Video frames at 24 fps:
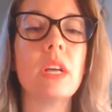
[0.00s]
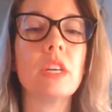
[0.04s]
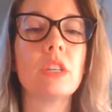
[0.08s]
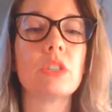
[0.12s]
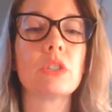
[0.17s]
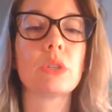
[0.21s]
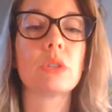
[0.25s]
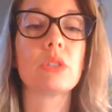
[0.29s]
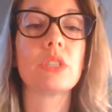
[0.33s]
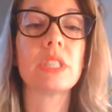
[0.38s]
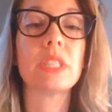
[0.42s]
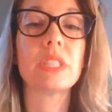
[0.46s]

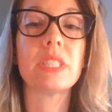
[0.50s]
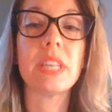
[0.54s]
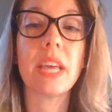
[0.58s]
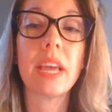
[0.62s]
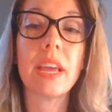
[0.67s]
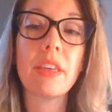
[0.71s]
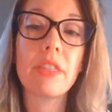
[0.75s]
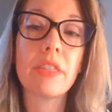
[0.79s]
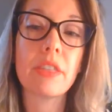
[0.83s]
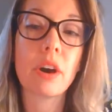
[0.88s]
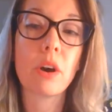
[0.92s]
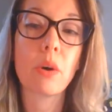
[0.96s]
So
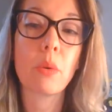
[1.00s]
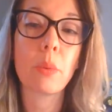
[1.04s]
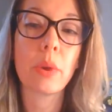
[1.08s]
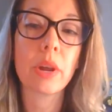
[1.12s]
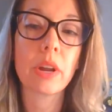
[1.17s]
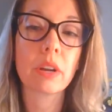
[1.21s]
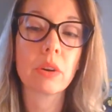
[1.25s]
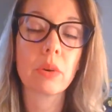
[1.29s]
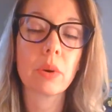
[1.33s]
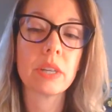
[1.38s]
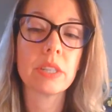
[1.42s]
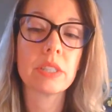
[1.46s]
today, though, we
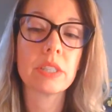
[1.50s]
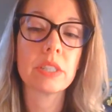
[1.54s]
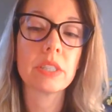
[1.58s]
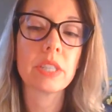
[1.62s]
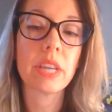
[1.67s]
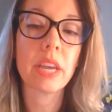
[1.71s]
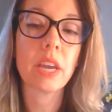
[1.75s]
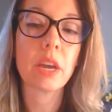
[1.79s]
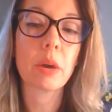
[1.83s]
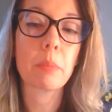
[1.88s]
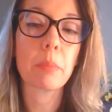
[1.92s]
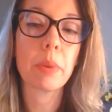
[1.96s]
are going to
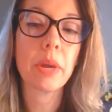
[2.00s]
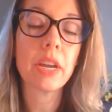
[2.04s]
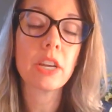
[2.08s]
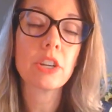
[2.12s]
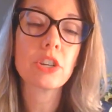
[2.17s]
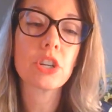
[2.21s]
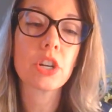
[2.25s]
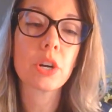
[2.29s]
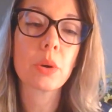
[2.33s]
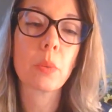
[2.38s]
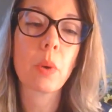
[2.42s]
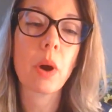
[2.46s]
take a
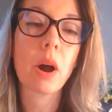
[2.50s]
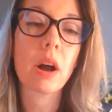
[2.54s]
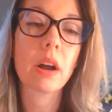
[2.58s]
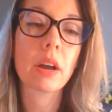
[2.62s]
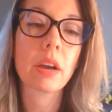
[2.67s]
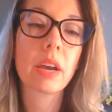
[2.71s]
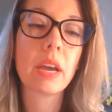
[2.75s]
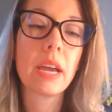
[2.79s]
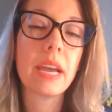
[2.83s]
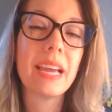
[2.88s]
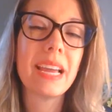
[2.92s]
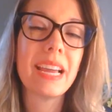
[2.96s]
picture
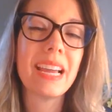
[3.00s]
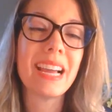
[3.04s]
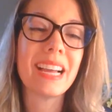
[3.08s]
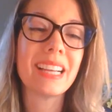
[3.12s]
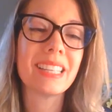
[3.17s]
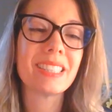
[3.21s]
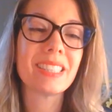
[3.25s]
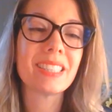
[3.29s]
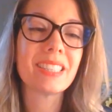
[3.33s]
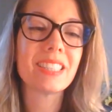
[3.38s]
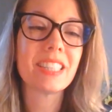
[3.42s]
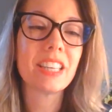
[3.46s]
walk
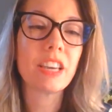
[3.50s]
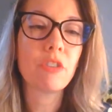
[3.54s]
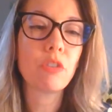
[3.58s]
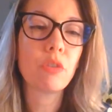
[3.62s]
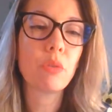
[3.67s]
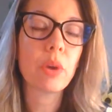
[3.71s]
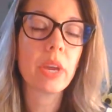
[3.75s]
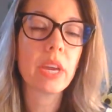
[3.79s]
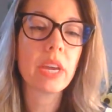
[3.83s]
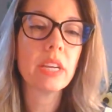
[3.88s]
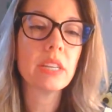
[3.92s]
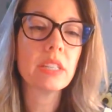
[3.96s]
and see if
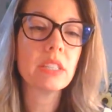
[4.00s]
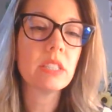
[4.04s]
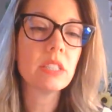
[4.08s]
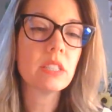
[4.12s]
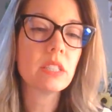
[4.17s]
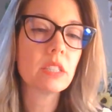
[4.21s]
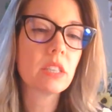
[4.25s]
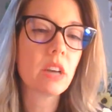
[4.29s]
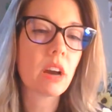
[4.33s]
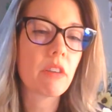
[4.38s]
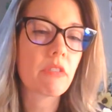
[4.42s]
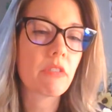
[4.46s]
we can
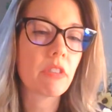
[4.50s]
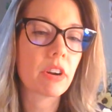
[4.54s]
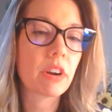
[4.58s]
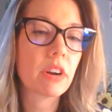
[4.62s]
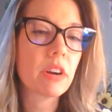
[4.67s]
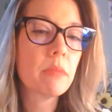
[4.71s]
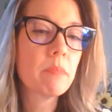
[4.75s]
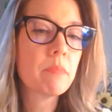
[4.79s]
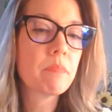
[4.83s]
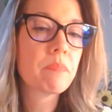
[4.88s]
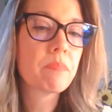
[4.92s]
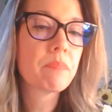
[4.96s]

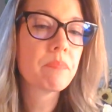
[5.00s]
discover